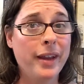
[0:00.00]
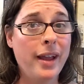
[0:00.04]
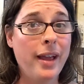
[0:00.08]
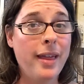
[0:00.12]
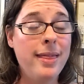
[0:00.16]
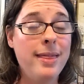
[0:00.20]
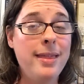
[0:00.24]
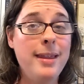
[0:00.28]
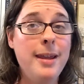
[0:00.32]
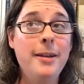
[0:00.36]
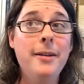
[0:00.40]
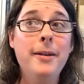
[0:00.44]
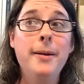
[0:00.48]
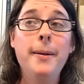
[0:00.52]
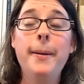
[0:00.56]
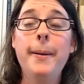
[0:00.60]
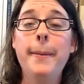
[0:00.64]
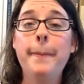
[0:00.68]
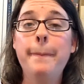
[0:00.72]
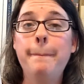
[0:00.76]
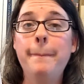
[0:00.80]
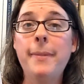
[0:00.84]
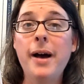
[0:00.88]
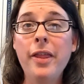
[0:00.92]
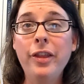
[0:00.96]
the
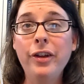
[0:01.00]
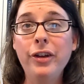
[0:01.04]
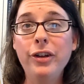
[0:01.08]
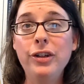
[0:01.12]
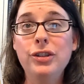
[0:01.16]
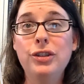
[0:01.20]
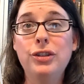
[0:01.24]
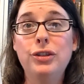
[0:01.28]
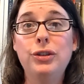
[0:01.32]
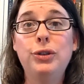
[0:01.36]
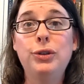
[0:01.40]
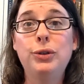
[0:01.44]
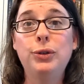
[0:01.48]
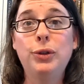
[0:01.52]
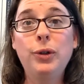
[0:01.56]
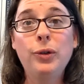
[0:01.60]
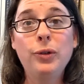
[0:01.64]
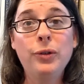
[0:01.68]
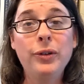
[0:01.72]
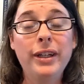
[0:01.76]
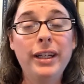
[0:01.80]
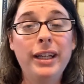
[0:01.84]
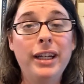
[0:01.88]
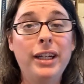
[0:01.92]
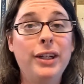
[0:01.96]
mother's
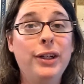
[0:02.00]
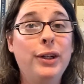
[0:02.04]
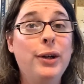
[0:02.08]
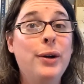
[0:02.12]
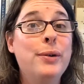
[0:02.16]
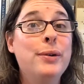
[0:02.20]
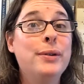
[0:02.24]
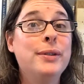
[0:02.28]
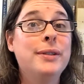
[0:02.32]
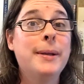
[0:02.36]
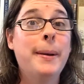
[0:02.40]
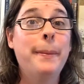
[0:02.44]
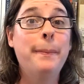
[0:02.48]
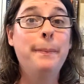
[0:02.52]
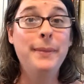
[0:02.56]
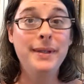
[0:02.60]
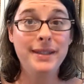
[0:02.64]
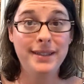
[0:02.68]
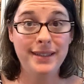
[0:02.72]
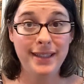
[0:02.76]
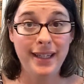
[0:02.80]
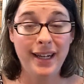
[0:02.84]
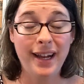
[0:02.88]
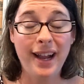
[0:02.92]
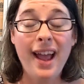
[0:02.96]
jewelry goes
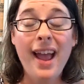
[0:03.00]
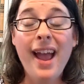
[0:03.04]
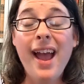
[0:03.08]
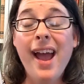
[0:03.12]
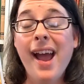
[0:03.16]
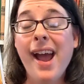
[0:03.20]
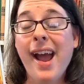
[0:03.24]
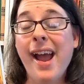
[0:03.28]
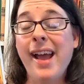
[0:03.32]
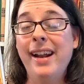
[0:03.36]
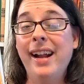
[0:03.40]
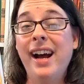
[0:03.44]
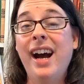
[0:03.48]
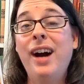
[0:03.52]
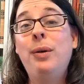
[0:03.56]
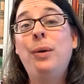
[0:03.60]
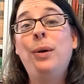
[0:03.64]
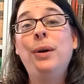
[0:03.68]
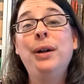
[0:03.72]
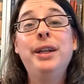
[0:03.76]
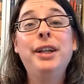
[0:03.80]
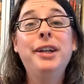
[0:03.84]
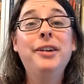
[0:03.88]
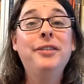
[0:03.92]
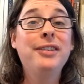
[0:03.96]
missing, and I will
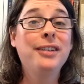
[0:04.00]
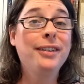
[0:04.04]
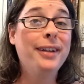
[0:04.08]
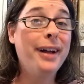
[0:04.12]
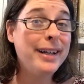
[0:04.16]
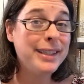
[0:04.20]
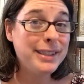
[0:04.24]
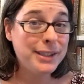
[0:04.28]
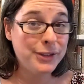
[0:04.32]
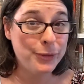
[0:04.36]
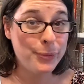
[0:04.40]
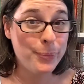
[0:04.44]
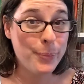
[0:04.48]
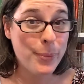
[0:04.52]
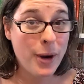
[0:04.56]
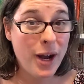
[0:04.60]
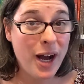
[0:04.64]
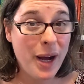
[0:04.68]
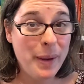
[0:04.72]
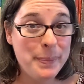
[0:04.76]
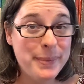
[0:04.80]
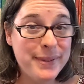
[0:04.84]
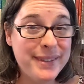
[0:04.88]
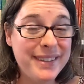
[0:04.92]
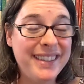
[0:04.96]
give lots of
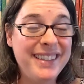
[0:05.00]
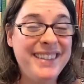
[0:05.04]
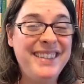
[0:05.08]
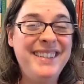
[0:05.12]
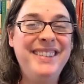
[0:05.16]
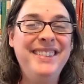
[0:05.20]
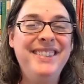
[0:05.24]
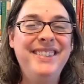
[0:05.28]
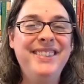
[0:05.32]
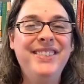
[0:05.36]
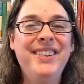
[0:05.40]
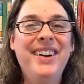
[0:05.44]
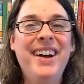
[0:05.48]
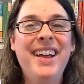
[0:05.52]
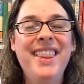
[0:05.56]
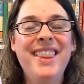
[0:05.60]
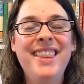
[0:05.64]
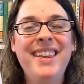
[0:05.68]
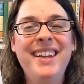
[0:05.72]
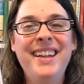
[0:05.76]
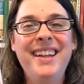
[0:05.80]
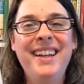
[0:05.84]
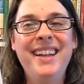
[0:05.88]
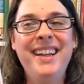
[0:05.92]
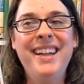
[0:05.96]
props to
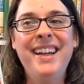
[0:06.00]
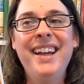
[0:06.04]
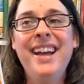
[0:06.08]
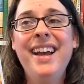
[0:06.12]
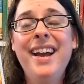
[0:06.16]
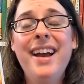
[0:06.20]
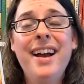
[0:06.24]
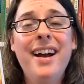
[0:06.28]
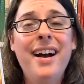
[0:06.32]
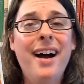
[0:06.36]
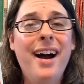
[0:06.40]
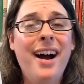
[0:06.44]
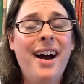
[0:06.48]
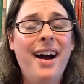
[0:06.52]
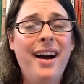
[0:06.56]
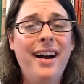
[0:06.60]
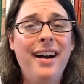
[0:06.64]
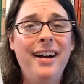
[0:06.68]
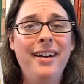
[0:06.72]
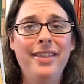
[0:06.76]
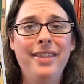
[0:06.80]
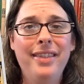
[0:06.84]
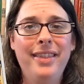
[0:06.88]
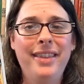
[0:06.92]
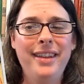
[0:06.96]
the
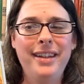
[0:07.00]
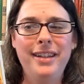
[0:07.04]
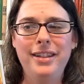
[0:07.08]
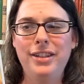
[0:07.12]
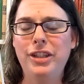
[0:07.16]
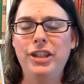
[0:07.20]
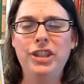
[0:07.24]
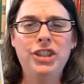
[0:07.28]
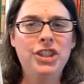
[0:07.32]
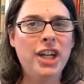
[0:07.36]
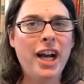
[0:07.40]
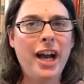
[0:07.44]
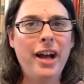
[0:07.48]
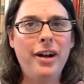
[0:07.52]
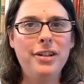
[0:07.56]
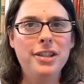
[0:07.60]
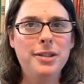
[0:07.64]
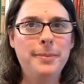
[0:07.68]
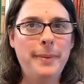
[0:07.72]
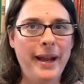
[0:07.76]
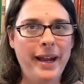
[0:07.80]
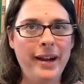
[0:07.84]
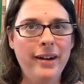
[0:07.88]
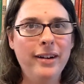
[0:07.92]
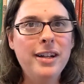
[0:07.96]
the child's
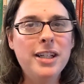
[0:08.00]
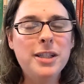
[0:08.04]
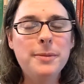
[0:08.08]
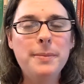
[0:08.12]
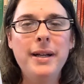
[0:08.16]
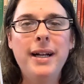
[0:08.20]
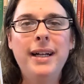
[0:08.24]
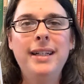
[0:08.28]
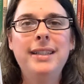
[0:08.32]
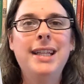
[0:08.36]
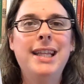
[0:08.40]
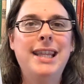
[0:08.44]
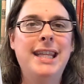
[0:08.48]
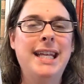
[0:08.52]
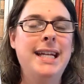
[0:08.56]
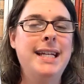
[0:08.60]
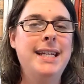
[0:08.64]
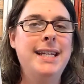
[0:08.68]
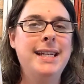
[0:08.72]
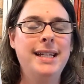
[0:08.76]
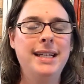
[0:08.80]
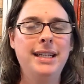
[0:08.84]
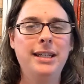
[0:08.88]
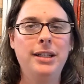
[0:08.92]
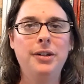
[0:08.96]
parents because they
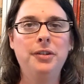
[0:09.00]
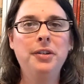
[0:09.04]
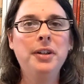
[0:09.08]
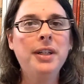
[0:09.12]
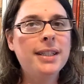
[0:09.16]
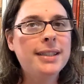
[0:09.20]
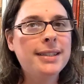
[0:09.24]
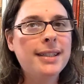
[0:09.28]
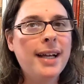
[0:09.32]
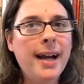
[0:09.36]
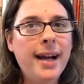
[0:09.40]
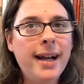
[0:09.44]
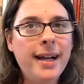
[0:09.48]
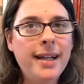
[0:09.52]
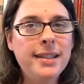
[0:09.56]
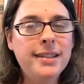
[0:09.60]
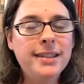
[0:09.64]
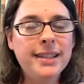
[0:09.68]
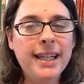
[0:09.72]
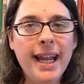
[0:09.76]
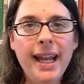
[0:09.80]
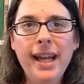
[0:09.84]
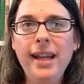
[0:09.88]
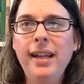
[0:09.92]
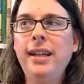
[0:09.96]
didn't criticize
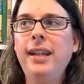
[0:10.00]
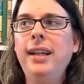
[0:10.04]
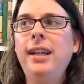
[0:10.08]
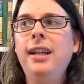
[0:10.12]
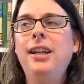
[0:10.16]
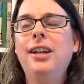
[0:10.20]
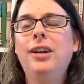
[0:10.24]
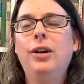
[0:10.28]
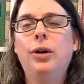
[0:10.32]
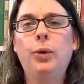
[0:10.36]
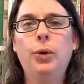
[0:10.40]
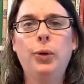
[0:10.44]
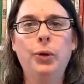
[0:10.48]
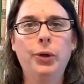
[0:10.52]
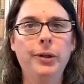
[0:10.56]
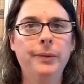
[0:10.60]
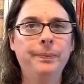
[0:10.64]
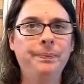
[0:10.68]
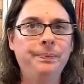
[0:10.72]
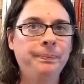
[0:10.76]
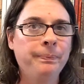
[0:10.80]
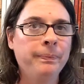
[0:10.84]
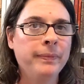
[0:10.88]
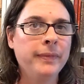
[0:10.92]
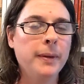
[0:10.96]
Katie or
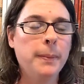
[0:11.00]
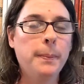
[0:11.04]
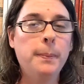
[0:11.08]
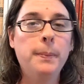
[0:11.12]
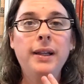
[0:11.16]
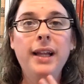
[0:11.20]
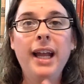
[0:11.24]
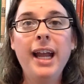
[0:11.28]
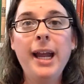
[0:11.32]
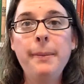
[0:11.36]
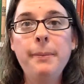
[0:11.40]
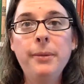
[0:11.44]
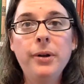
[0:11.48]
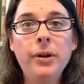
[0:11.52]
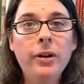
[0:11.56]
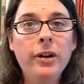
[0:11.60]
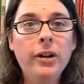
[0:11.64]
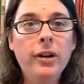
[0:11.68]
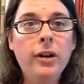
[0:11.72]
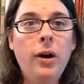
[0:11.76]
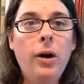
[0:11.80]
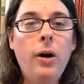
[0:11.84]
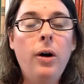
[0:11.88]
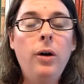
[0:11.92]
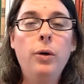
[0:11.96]
blamed her
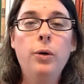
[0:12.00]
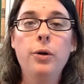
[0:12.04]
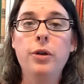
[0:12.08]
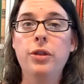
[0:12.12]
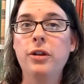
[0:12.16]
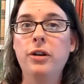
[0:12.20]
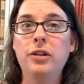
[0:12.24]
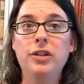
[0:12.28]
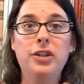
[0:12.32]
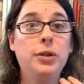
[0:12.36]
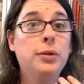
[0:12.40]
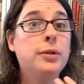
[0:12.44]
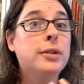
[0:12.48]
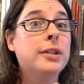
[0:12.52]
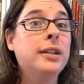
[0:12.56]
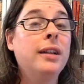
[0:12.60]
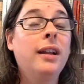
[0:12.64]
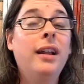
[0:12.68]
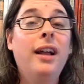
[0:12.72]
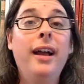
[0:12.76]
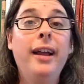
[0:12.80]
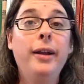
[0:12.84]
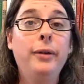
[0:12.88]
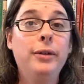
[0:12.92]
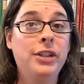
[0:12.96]
at all or thought she was
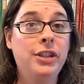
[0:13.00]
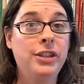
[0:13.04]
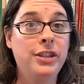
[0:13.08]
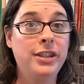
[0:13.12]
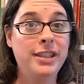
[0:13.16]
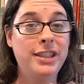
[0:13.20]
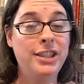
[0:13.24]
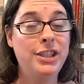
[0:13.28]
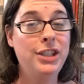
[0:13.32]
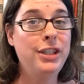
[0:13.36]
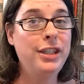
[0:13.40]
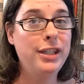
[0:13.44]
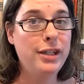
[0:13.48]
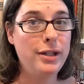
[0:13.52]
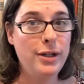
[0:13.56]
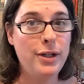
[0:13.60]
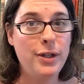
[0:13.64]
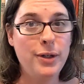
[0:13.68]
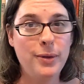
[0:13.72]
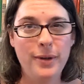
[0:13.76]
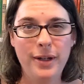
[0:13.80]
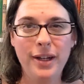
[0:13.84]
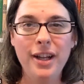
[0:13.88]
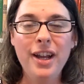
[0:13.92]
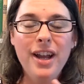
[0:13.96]
lying when she said she didn't
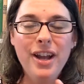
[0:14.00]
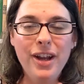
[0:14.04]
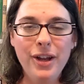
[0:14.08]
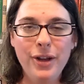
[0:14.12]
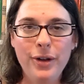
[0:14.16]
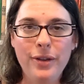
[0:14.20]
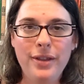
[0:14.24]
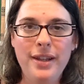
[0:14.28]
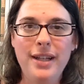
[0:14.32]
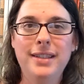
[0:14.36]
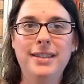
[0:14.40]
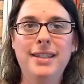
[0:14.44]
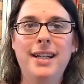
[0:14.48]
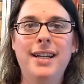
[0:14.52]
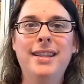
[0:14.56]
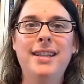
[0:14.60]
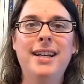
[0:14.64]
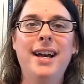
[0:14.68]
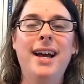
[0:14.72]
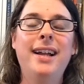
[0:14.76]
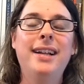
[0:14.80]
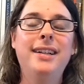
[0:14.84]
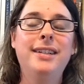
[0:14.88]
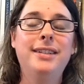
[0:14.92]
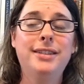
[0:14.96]
do it, things like
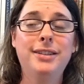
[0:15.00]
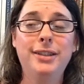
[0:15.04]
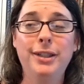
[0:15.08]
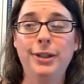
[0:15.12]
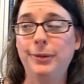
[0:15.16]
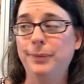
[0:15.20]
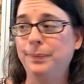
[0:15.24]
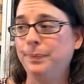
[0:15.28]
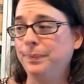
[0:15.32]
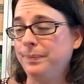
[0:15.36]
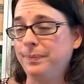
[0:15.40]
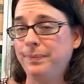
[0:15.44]
that. And so